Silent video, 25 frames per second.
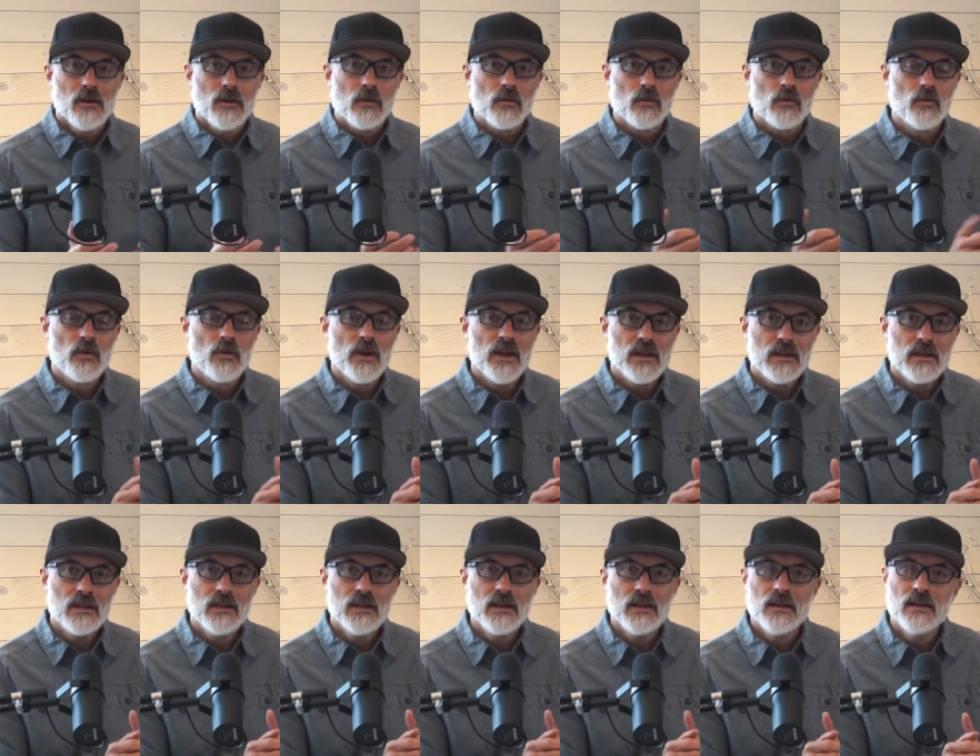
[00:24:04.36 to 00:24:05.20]

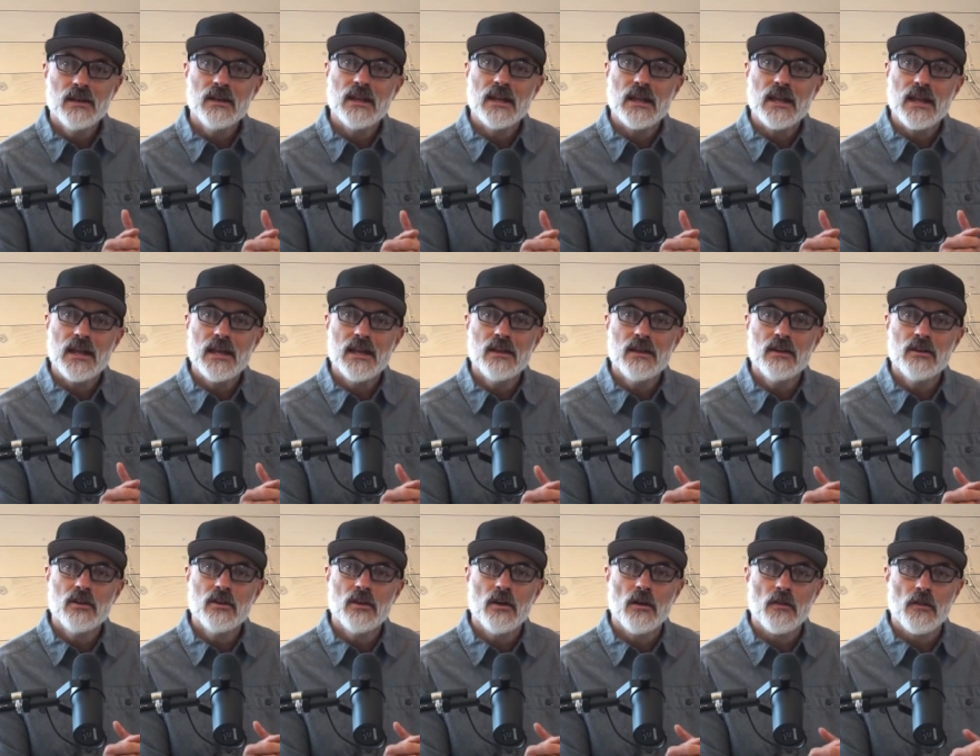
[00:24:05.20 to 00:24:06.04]
written
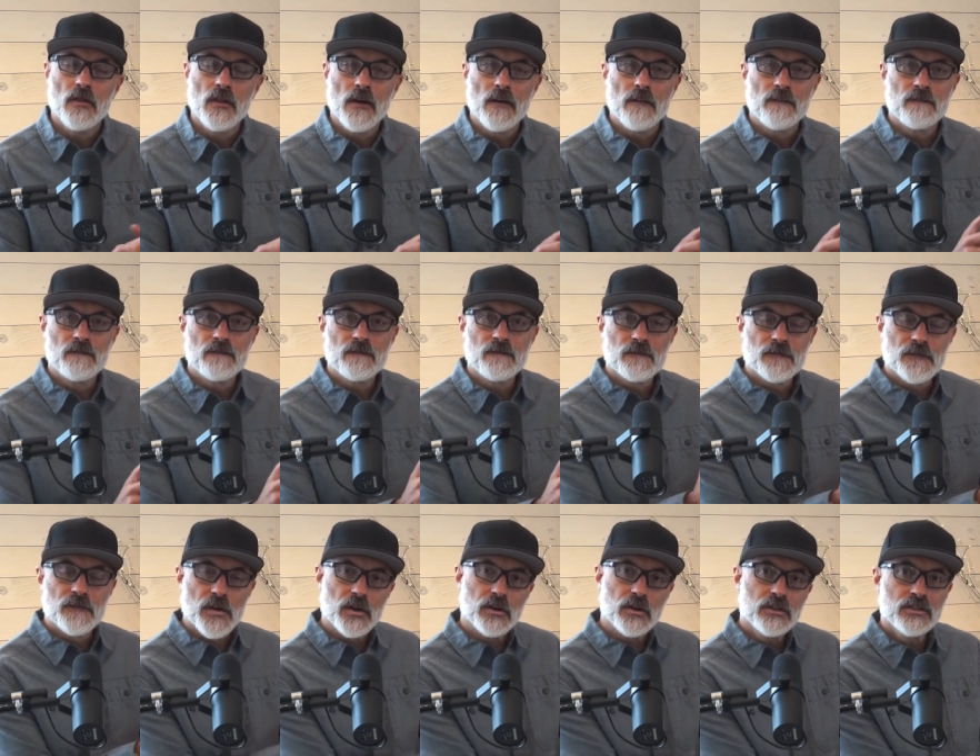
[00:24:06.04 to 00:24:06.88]
in the
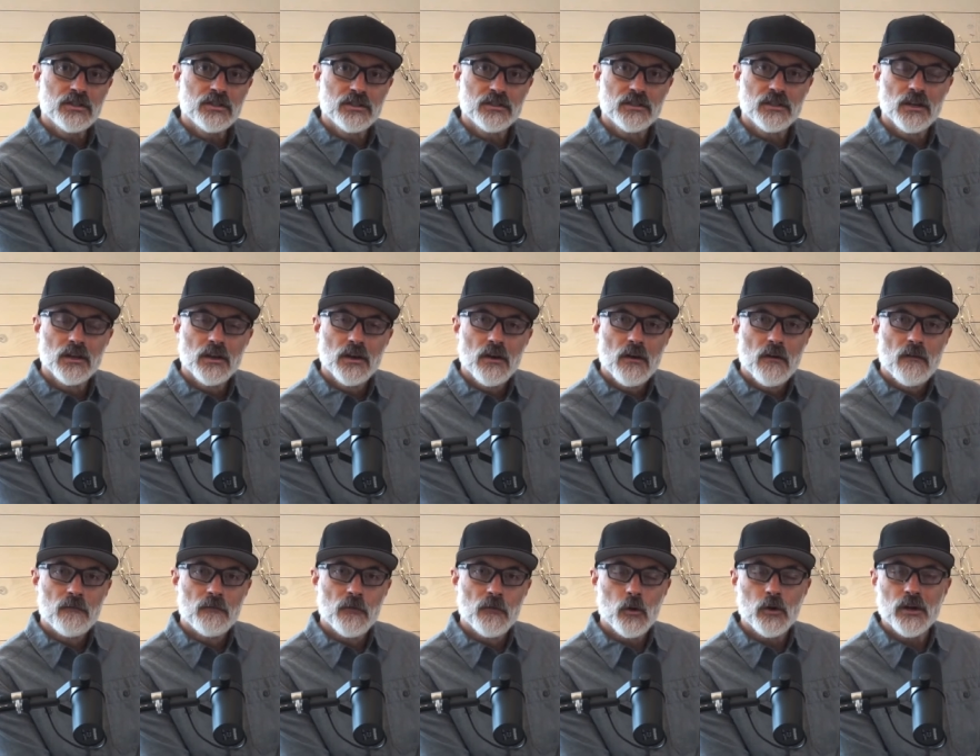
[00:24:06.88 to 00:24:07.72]
first
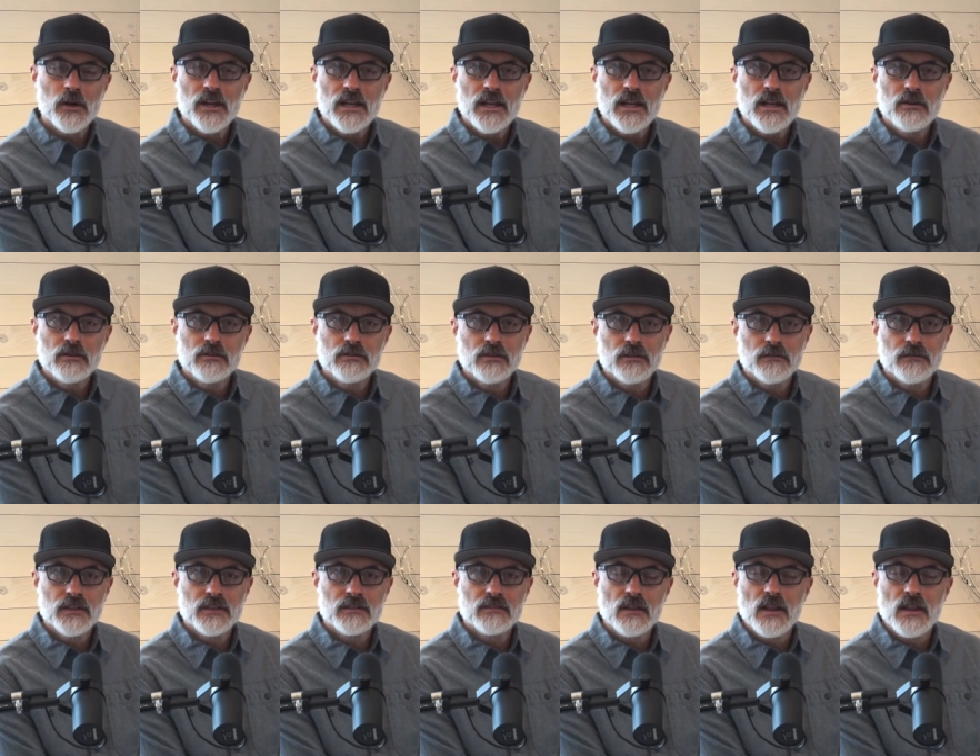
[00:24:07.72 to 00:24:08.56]
40 years of
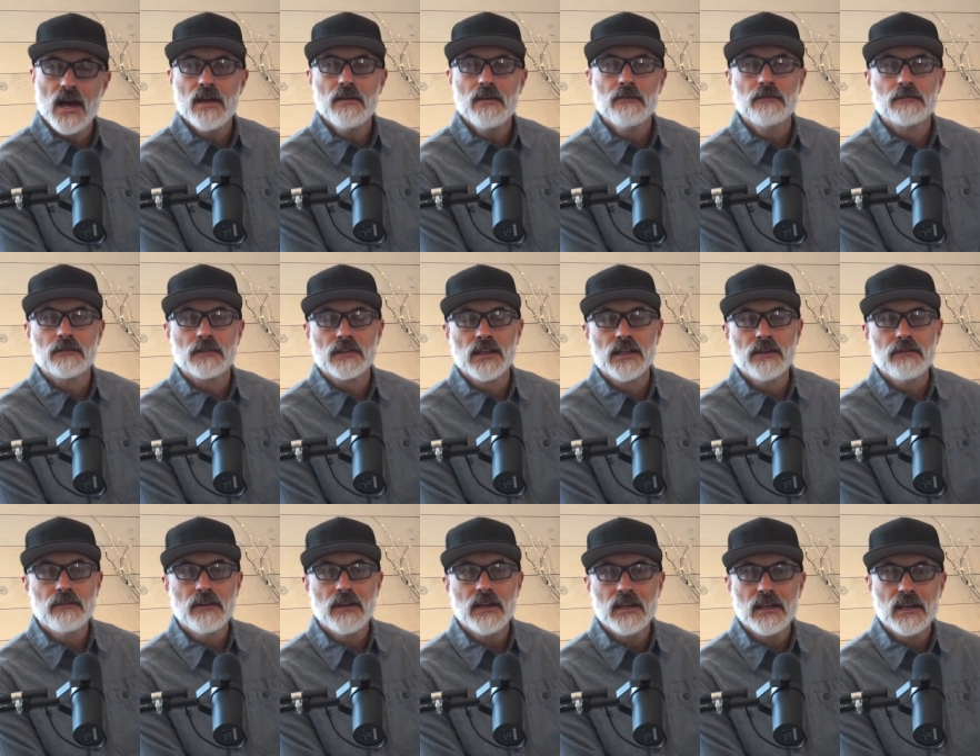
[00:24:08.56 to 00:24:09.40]
his life
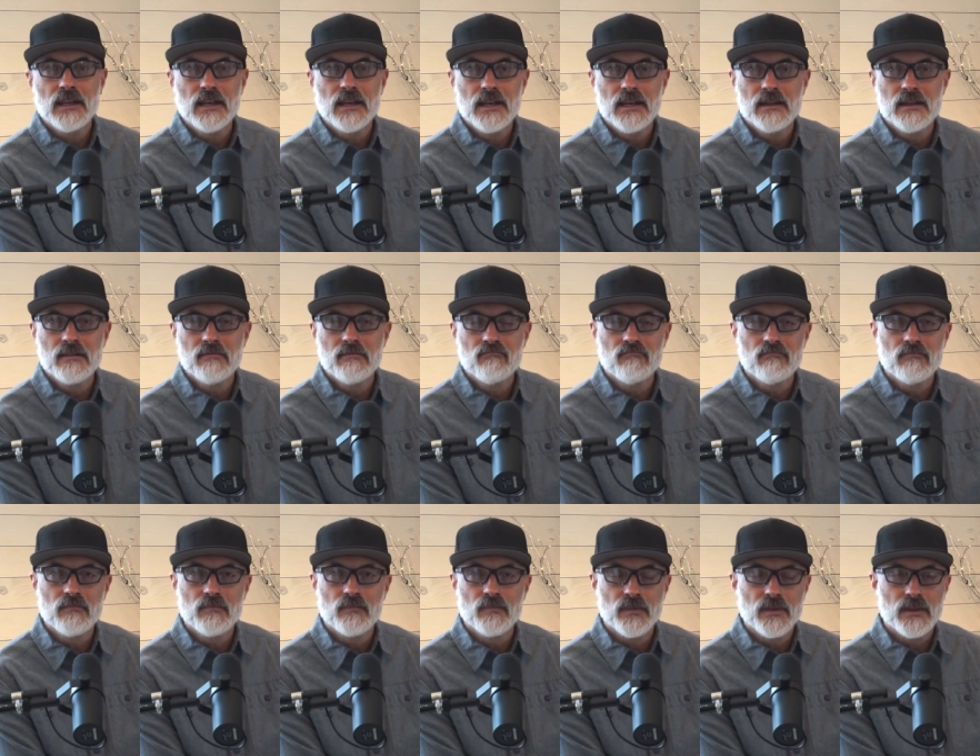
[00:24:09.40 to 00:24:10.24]
living
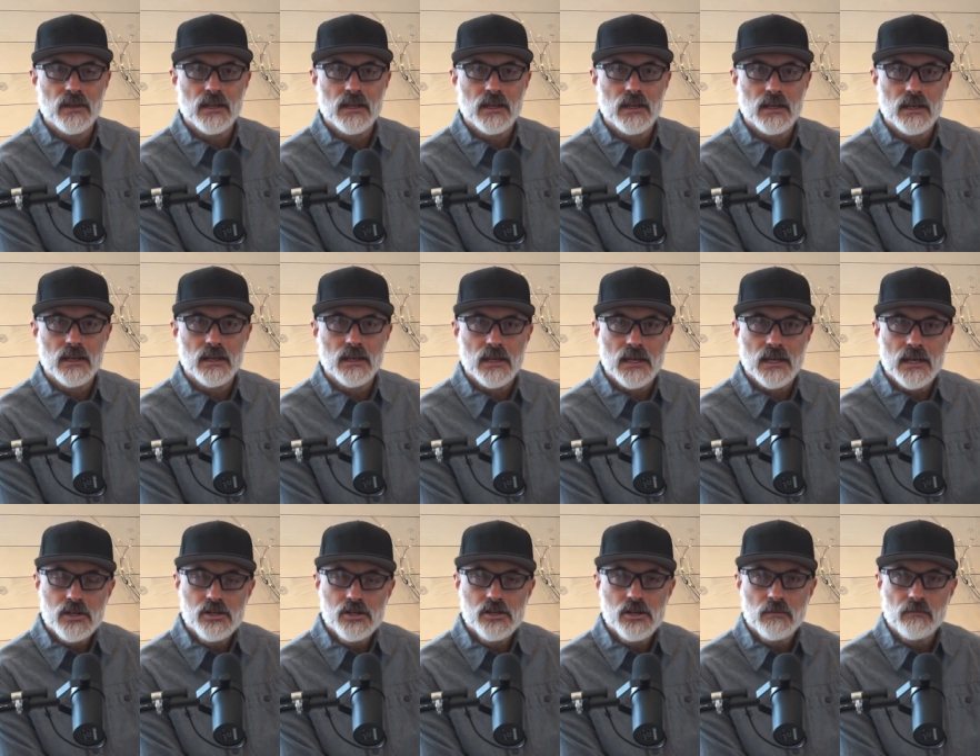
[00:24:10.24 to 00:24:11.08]
in
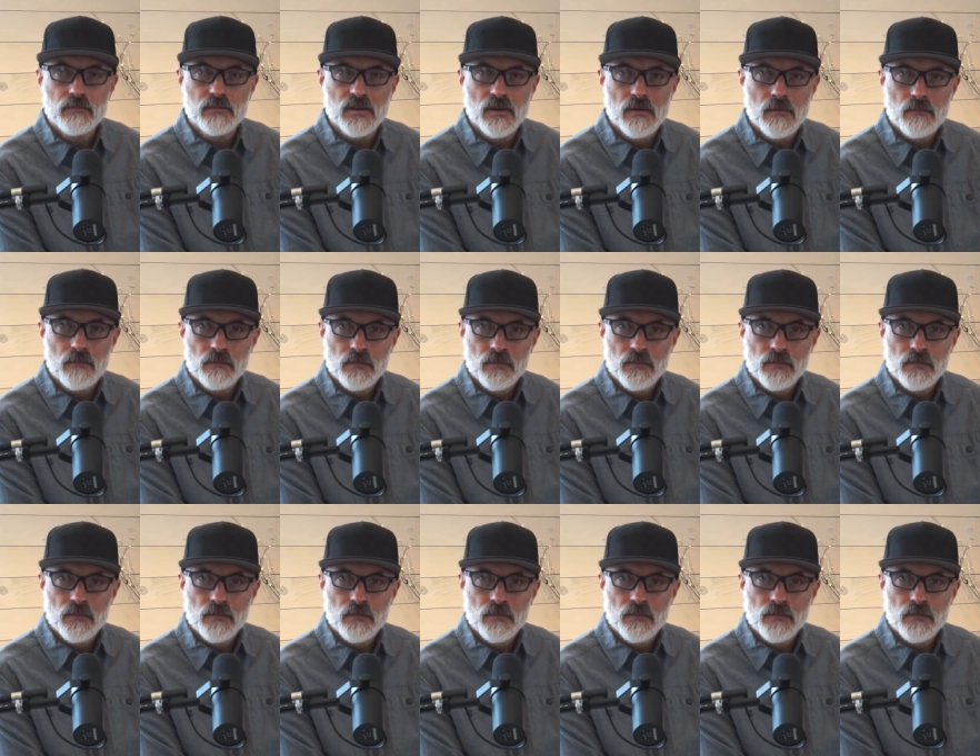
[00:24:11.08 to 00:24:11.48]
Egypt?